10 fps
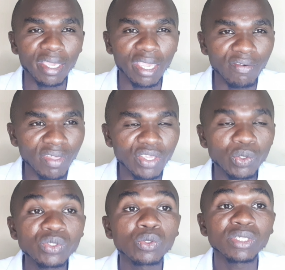if they
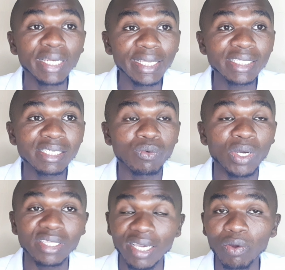use those links,
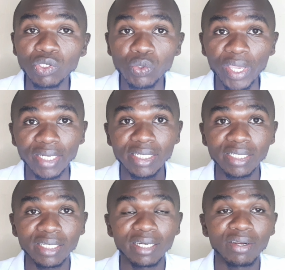what they are going to get.
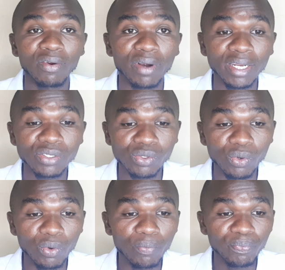All right,
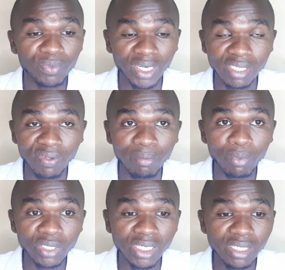so that is very
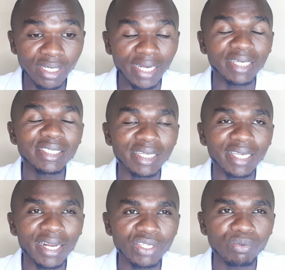important. At least
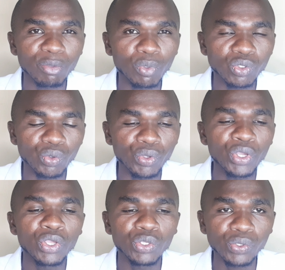encourage people to
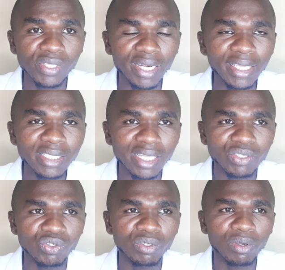use the links that
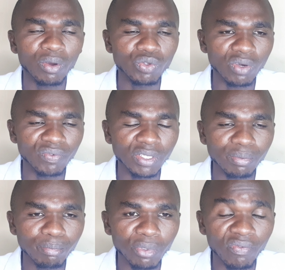you have
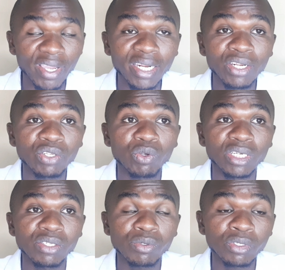provided in your
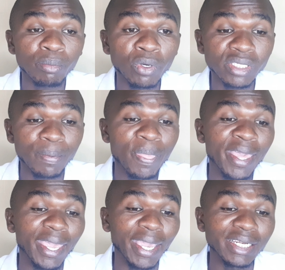description box,
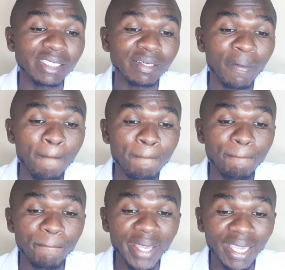and
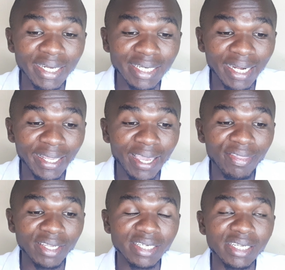make it clear
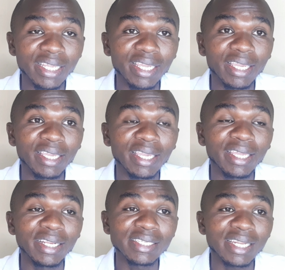that it
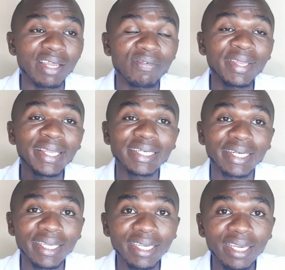is an affiliate
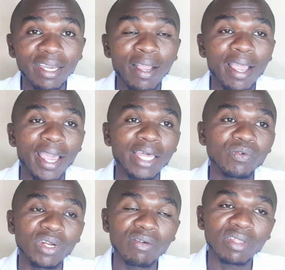link, and
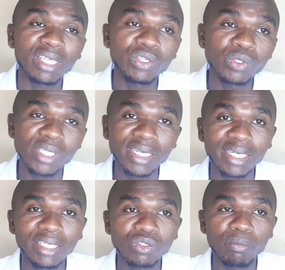whenever they use that
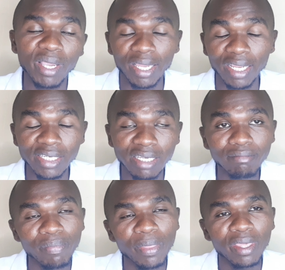link to buy an item,
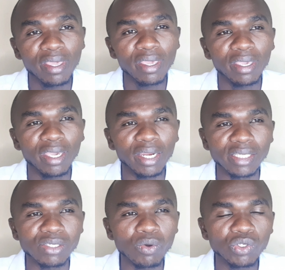it
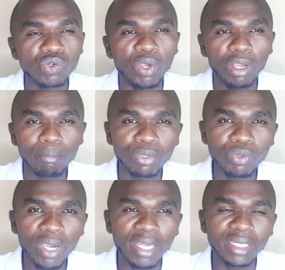is going to help
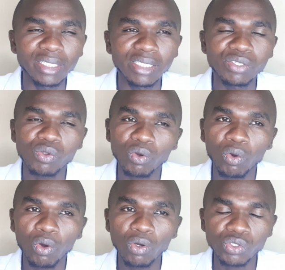you, and it is
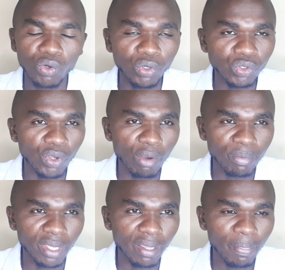also going to help
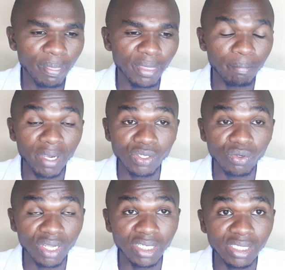the person
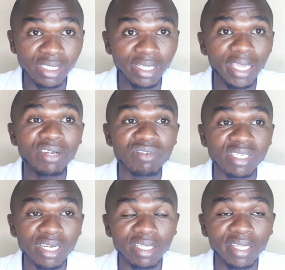that is interested in